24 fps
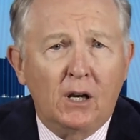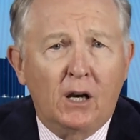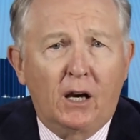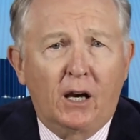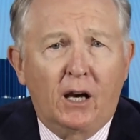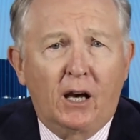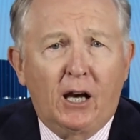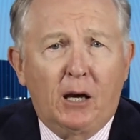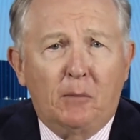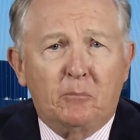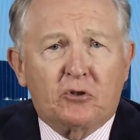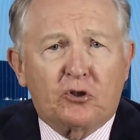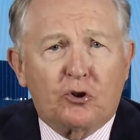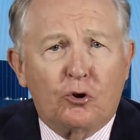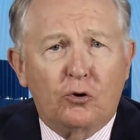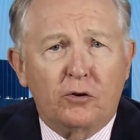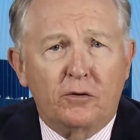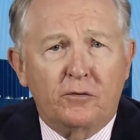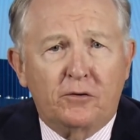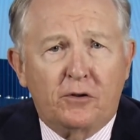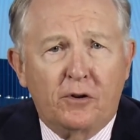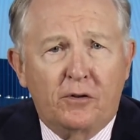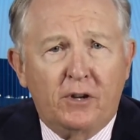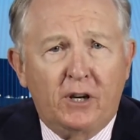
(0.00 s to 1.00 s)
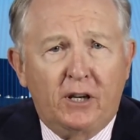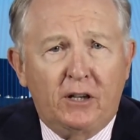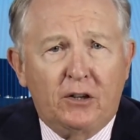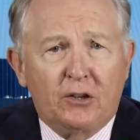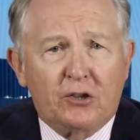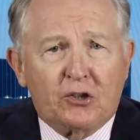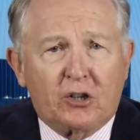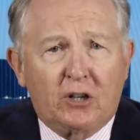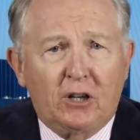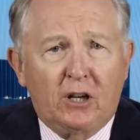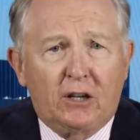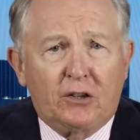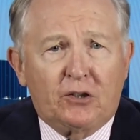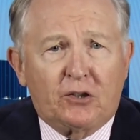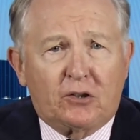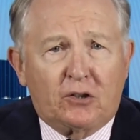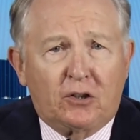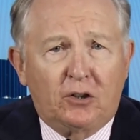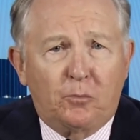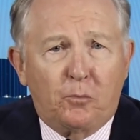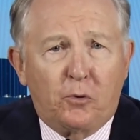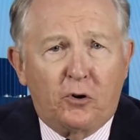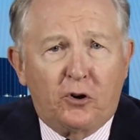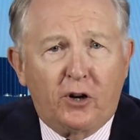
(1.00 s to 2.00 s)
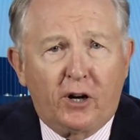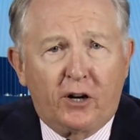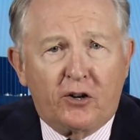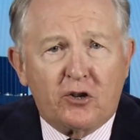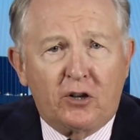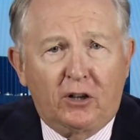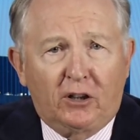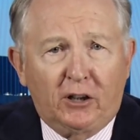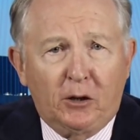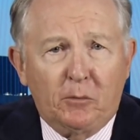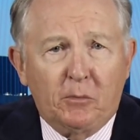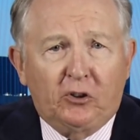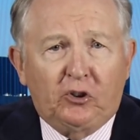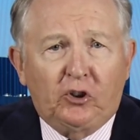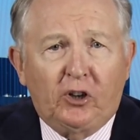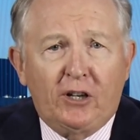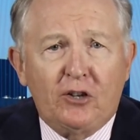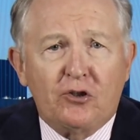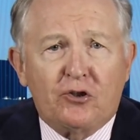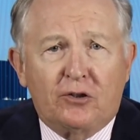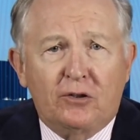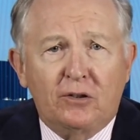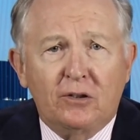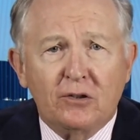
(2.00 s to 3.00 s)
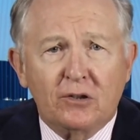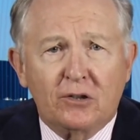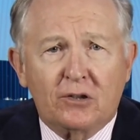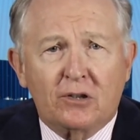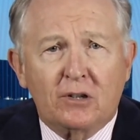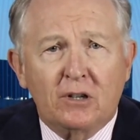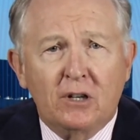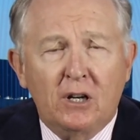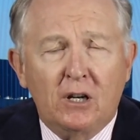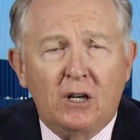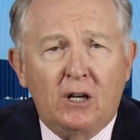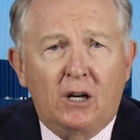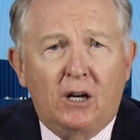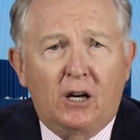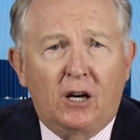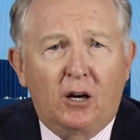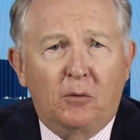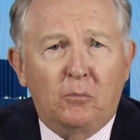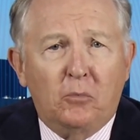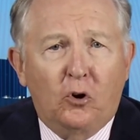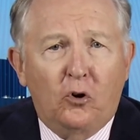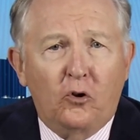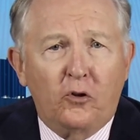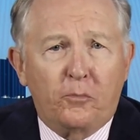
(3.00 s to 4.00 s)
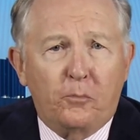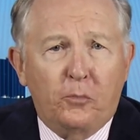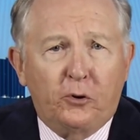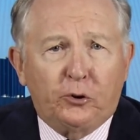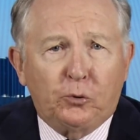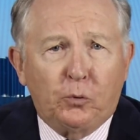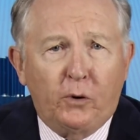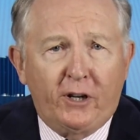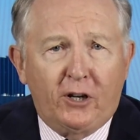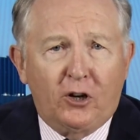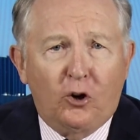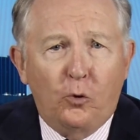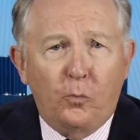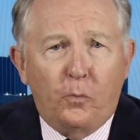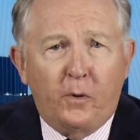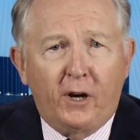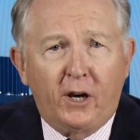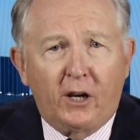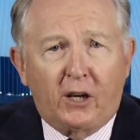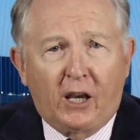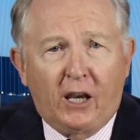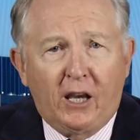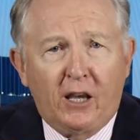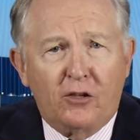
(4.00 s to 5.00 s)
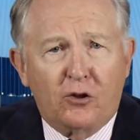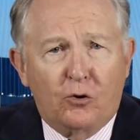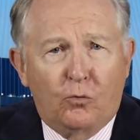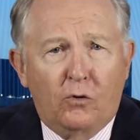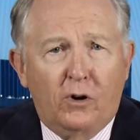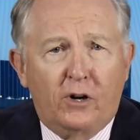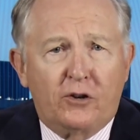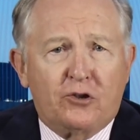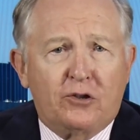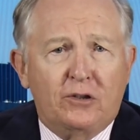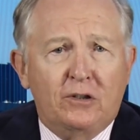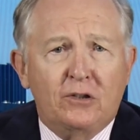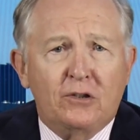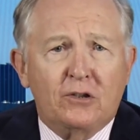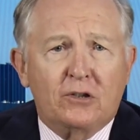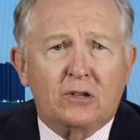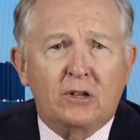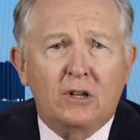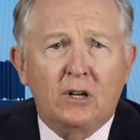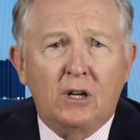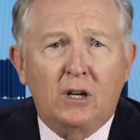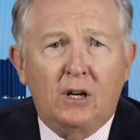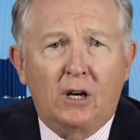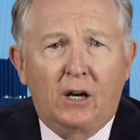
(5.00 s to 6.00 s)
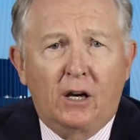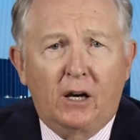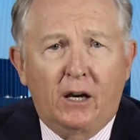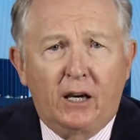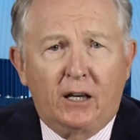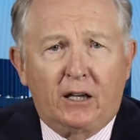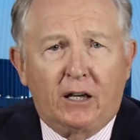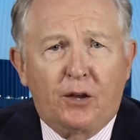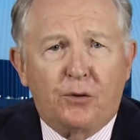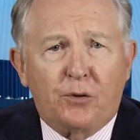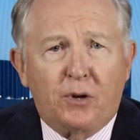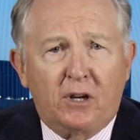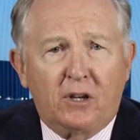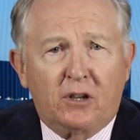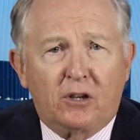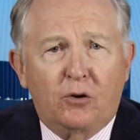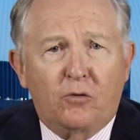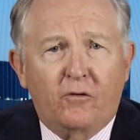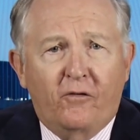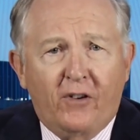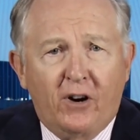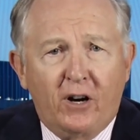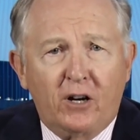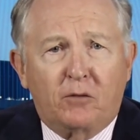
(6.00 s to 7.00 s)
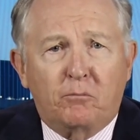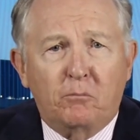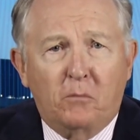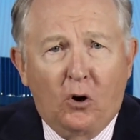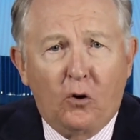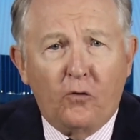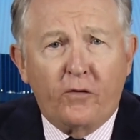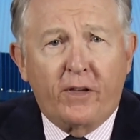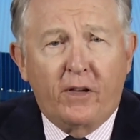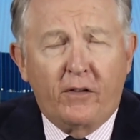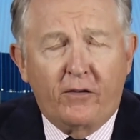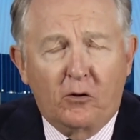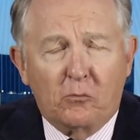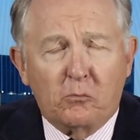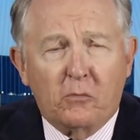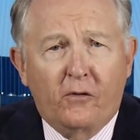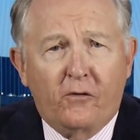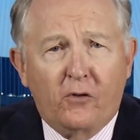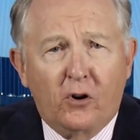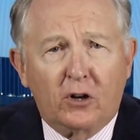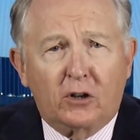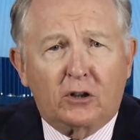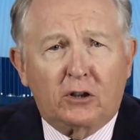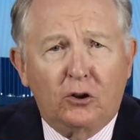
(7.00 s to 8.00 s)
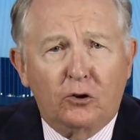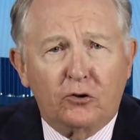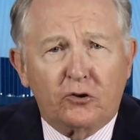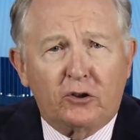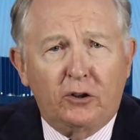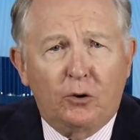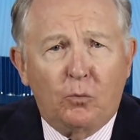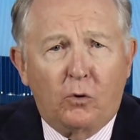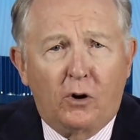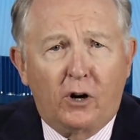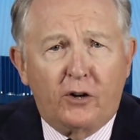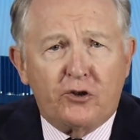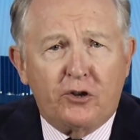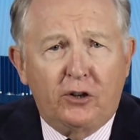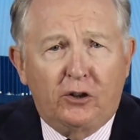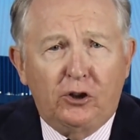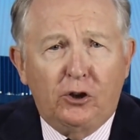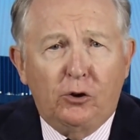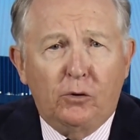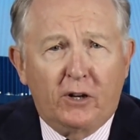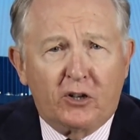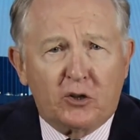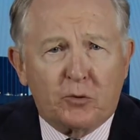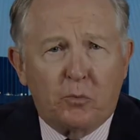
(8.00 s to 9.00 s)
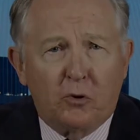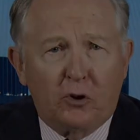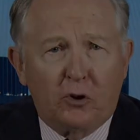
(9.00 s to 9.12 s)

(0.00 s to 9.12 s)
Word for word: Uh, I'm certain that they discussed uh, production limitations uh, both between OPEC and the Russians, and I think they're very, both of them are very closely watching U.S.